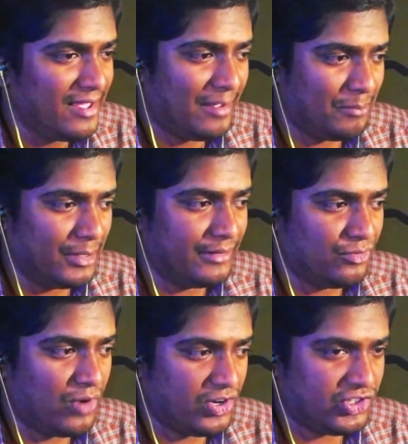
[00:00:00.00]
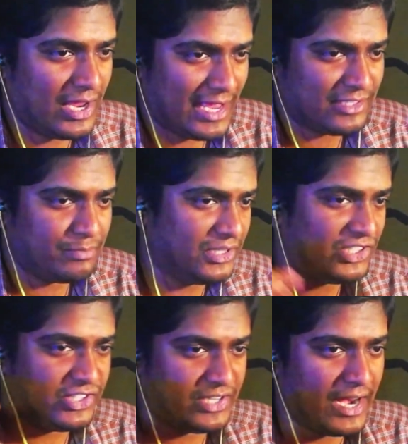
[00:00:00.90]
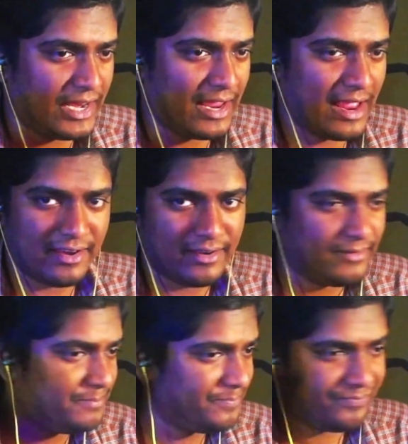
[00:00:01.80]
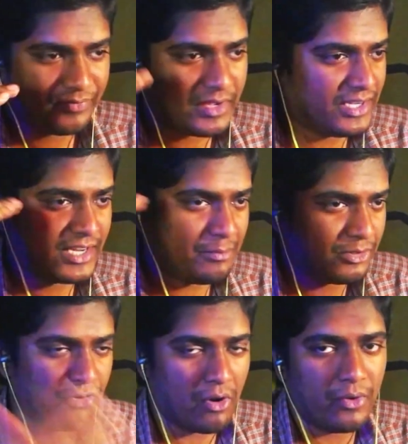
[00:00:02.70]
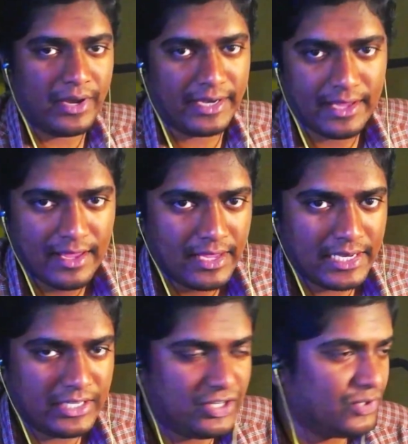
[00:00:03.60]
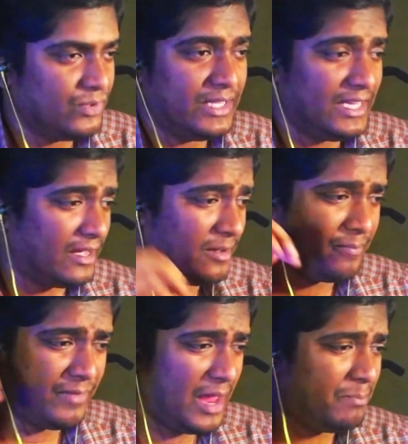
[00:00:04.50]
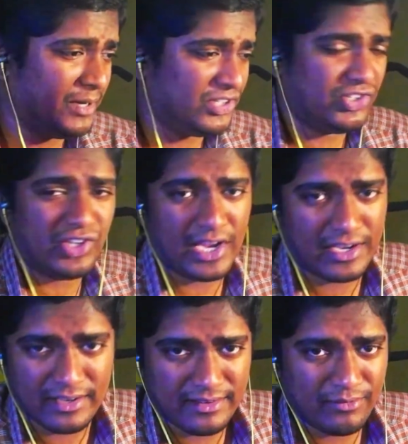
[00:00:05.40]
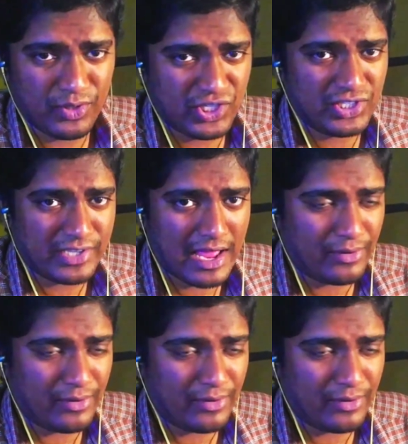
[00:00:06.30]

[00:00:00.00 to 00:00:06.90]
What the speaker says: but Russia has been steady, and it kept growing into the epic shit which is now.